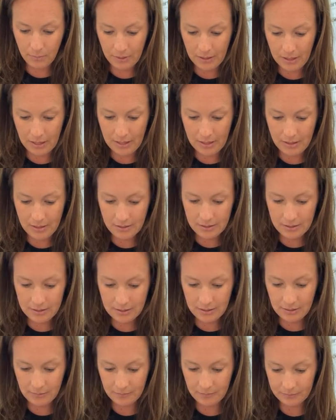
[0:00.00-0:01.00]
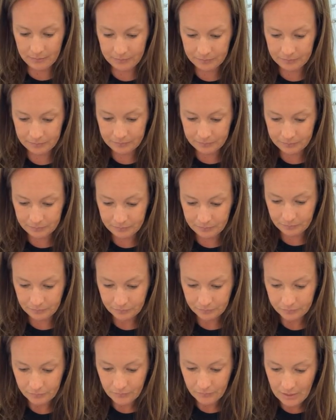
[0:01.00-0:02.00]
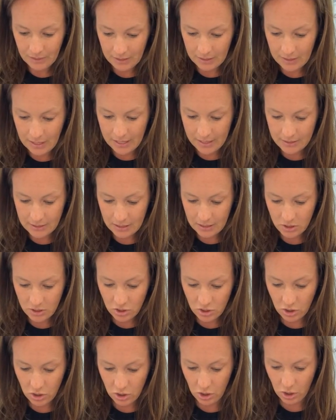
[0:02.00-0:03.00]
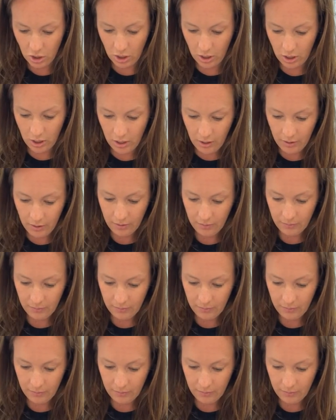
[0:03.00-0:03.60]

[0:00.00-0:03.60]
place, nice and secure.